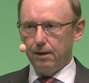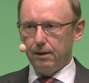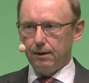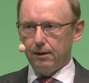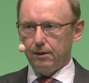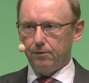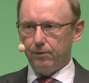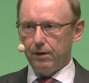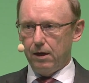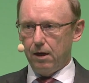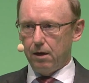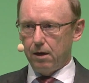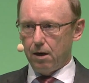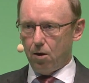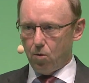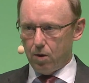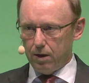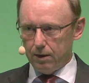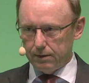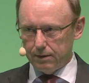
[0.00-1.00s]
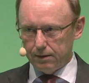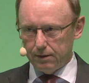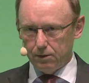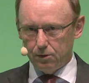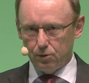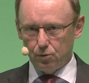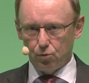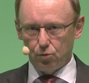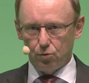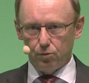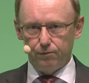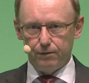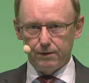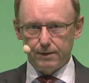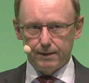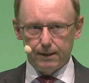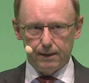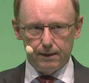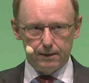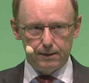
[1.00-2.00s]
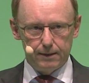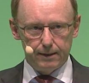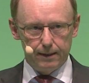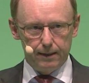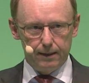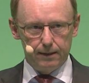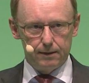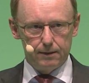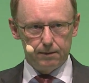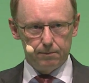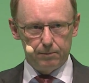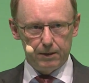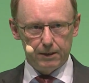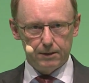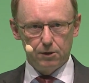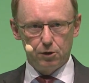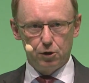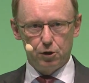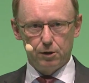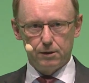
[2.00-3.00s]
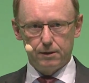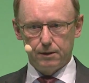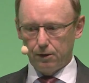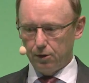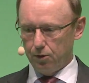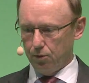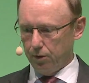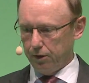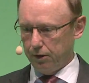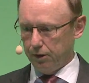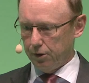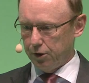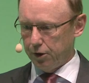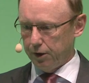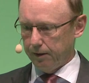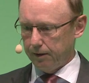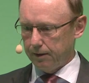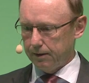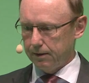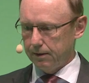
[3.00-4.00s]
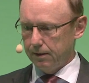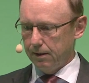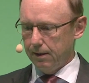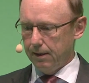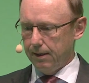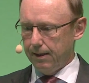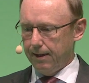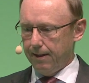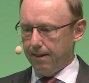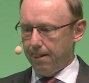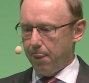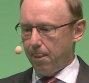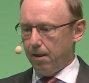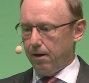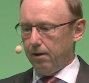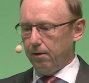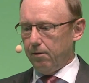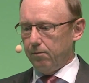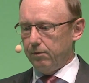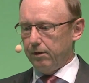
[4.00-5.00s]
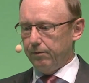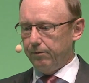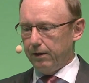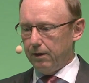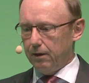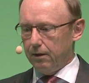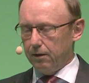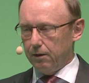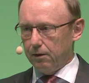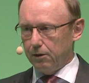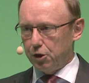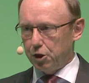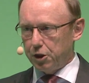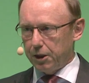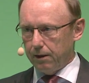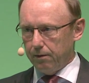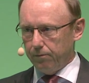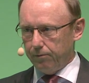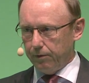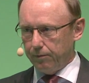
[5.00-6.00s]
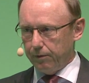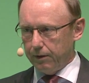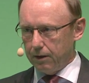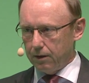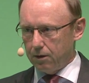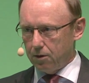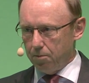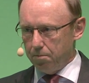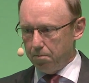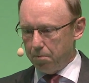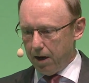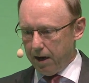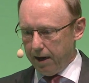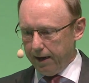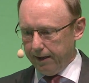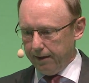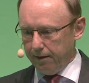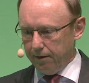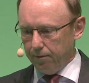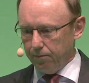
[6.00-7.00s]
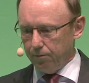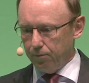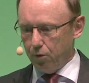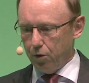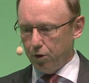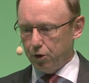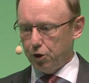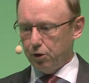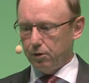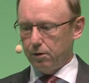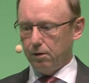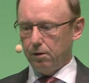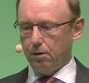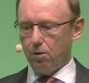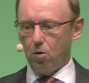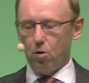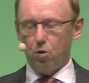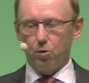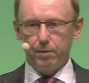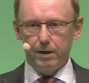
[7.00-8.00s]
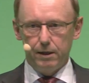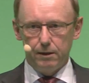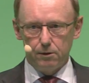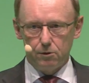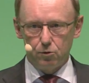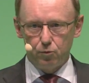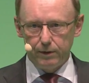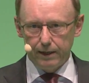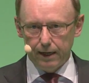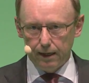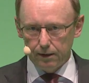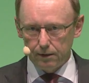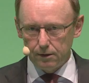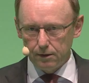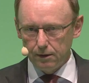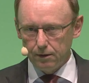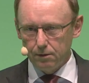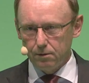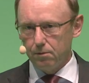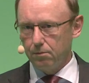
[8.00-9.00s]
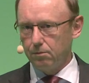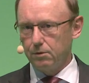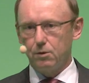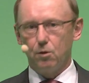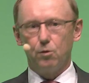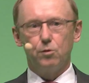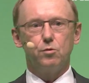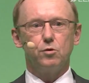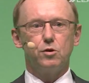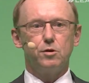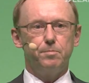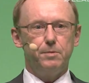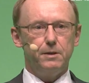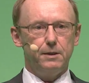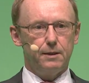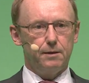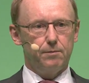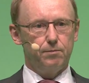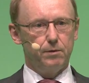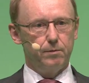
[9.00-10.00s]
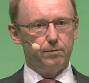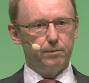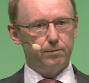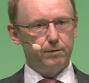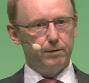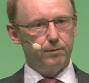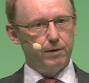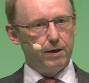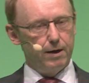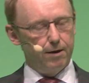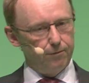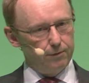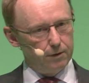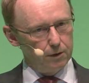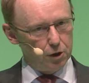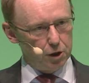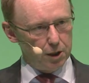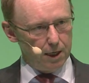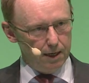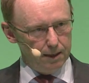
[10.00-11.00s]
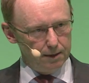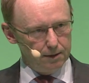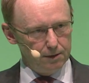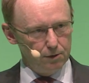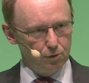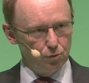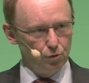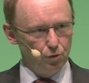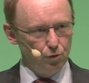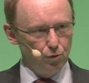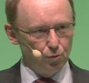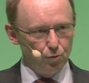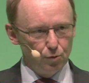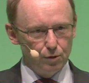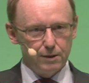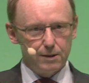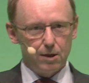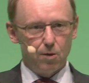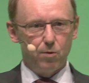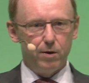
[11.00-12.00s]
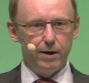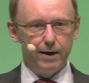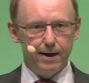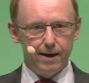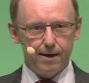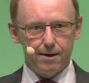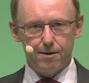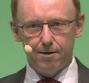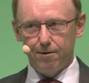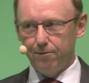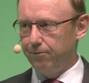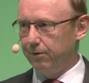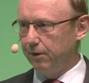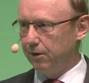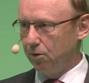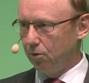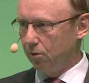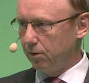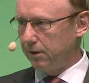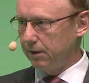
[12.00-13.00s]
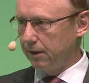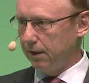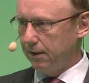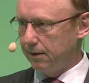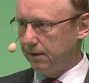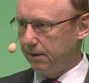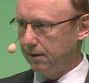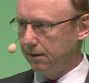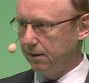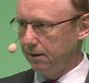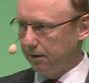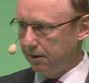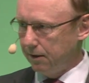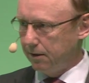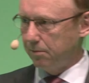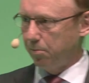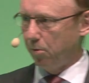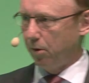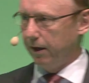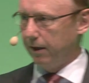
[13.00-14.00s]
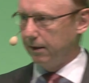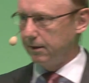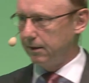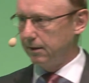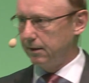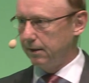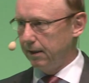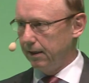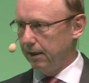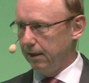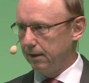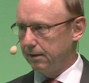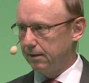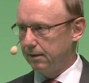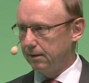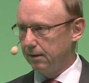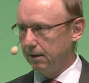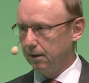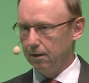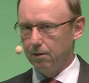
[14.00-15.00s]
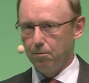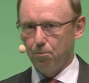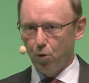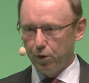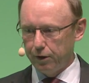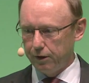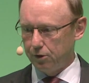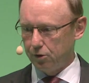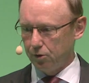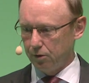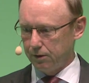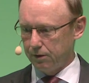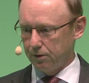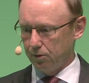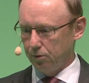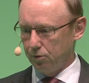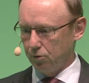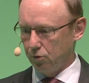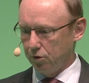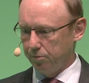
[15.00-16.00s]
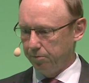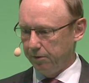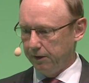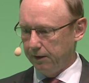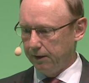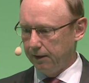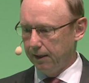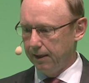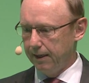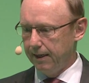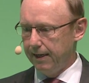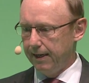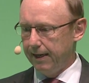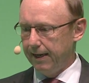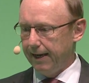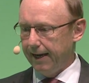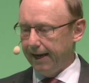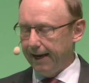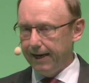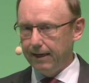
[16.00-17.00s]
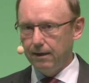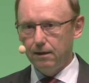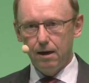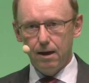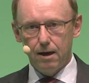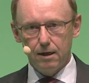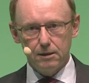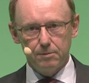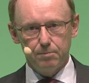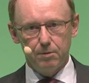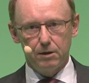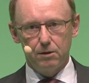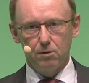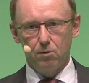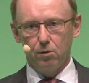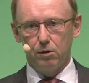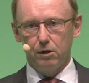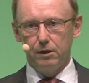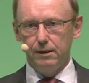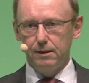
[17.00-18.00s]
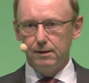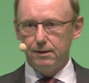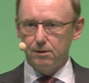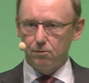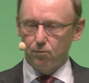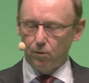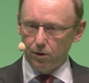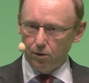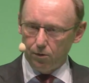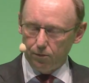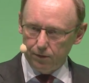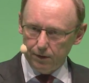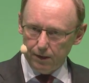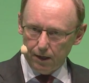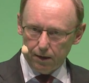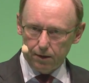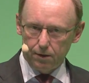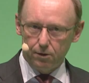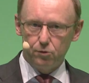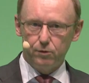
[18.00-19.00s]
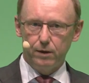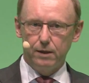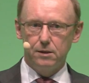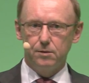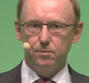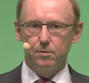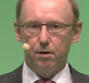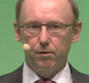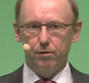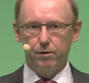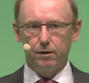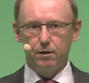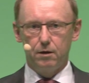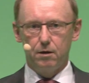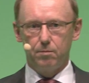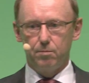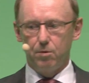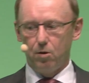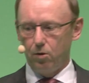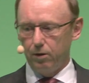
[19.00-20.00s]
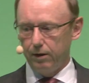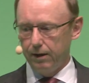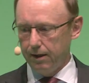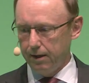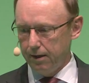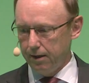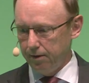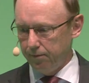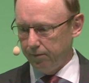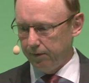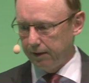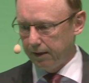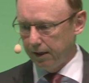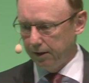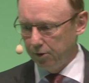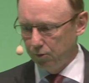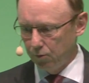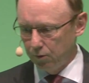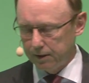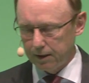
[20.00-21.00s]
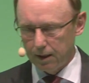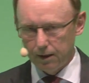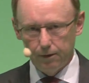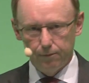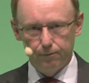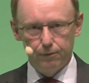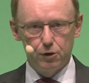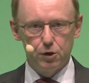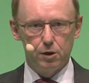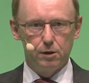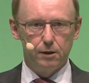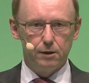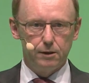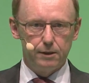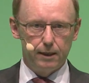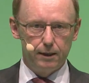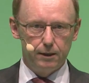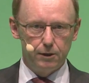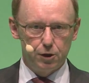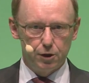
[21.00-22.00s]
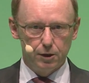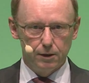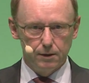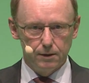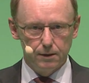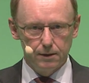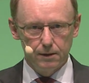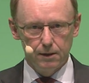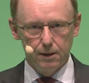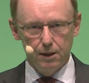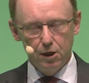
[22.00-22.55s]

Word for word: It will allow us to facilitate passenger security checks. We will, che we will combine virtual augmented reality. So to speak, we, we will have the chance to use our aircraft windows as displays, as uh, monitors, so to speak. And last but not least, one of the other trends we are thinking about, we can use artificial intelligence